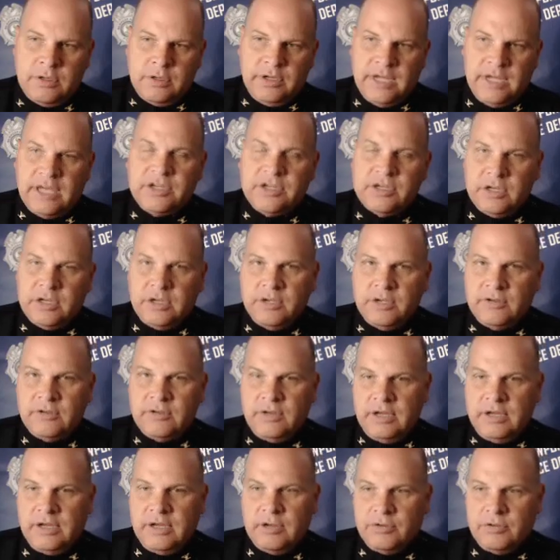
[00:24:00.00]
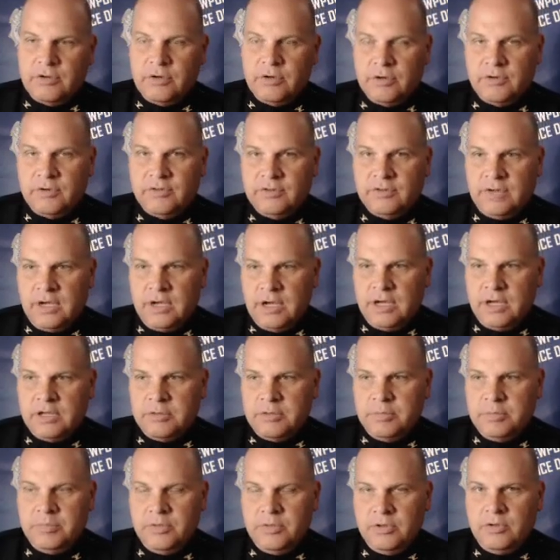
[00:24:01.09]
nation has held theirs
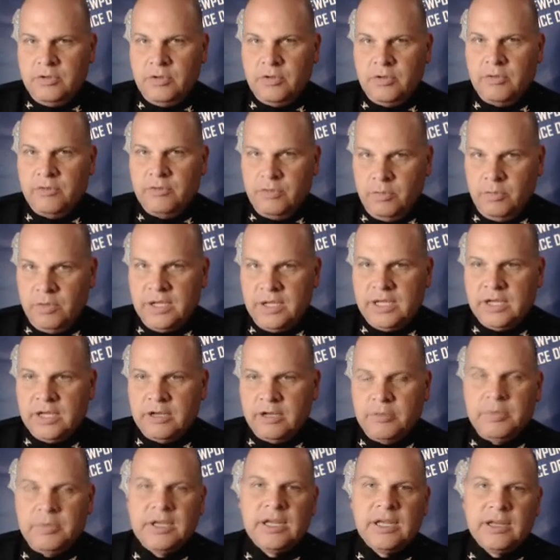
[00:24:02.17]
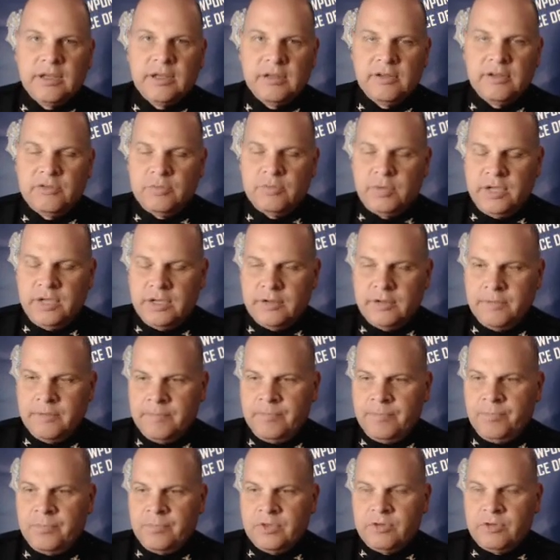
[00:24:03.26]
over the weekend and the beginning of this week.
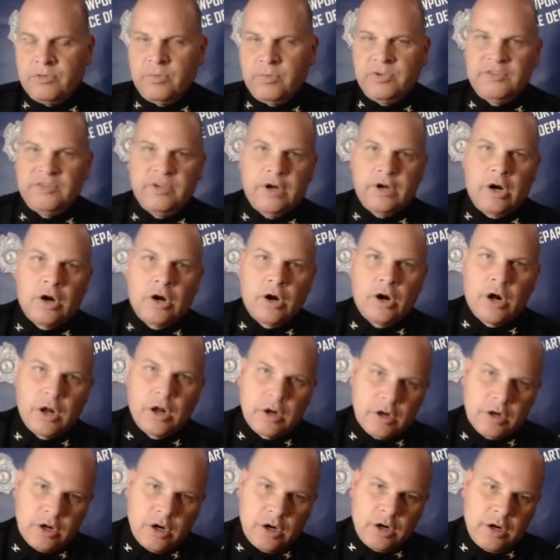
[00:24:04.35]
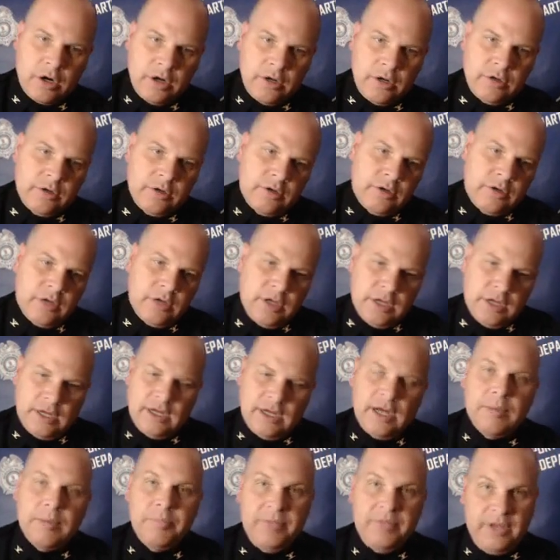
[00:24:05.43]
So we sent our honor guard
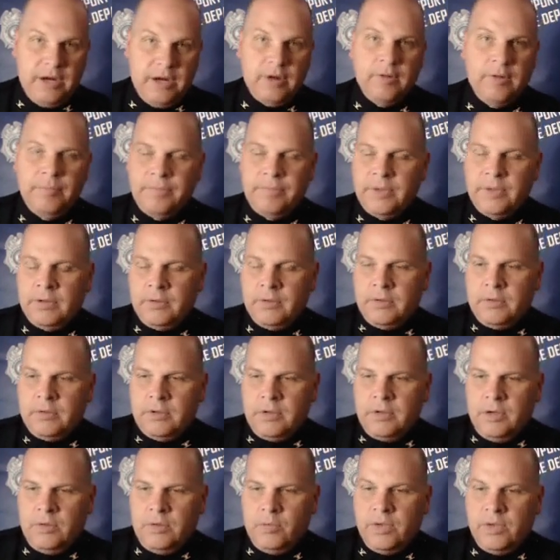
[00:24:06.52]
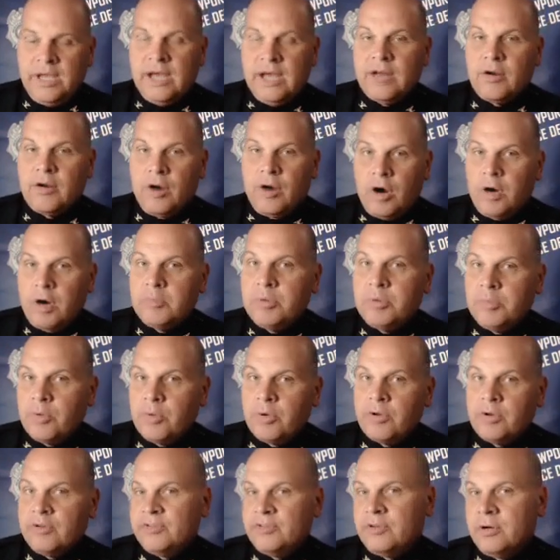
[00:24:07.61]
up there. We had our
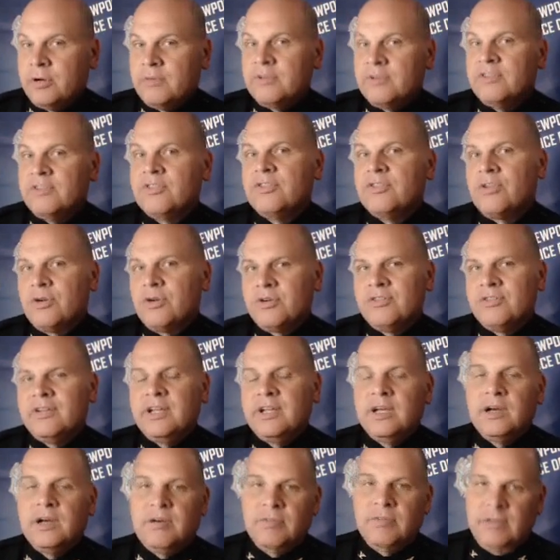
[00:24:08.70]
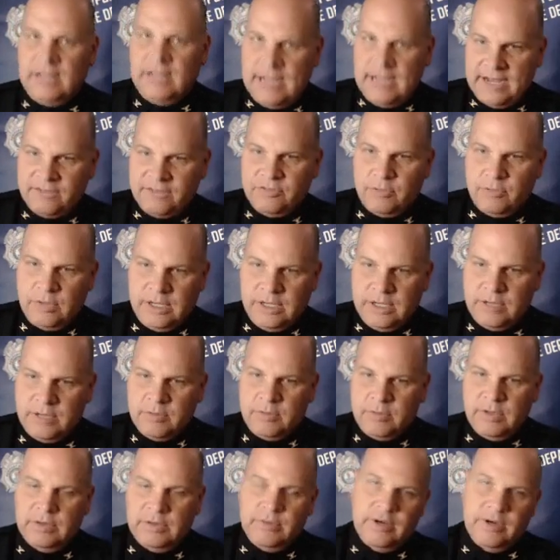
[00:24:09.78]
memorial service Thursday of last week.
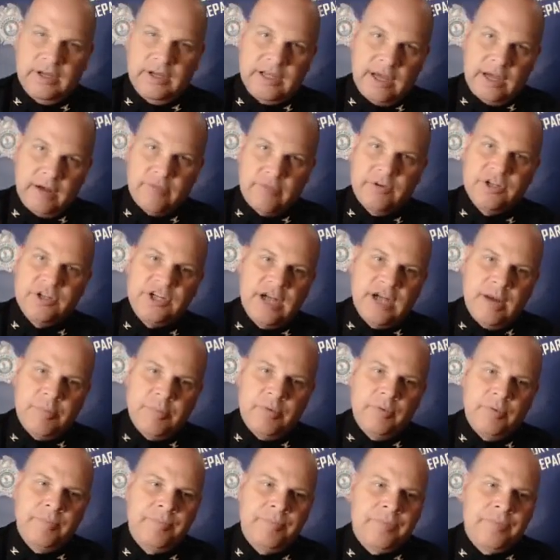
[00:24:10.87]
We were at Calvary Chapel.